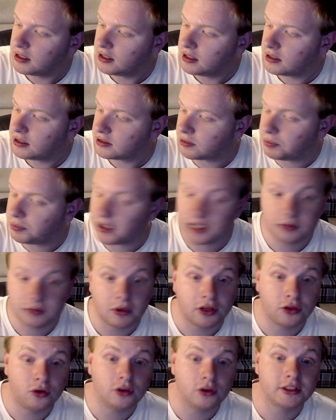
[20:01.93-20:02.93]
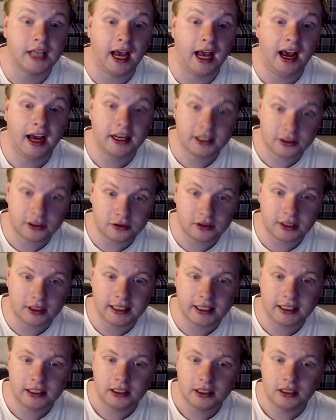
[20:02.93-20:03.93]
depicts my thoughts
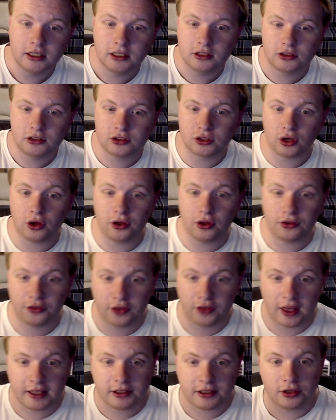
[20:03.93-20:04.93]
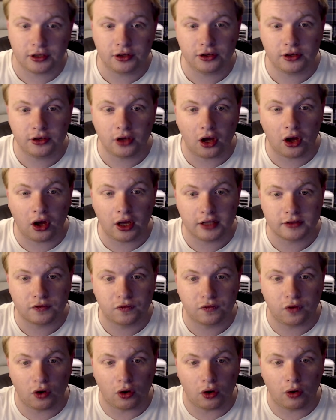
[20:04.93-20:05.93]
accurately. So thank you guys
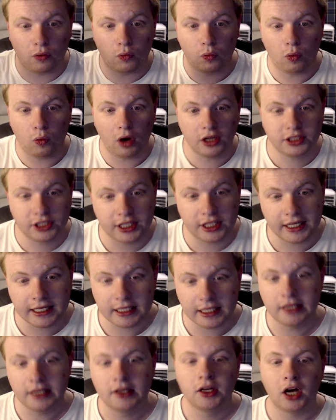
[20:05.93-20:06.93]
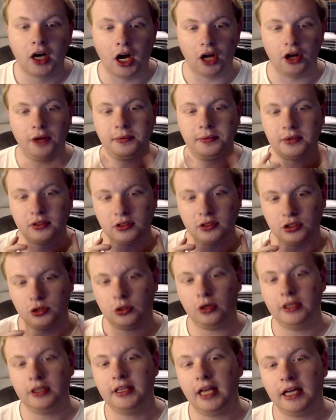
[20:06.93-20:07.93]
for watching. I hope you
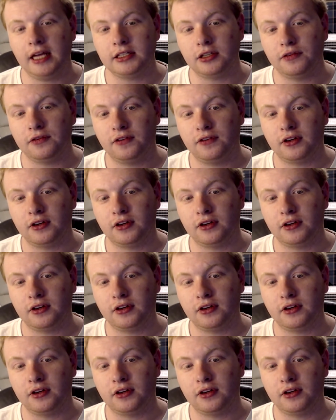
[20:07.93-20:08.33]
enjoyed that. Don't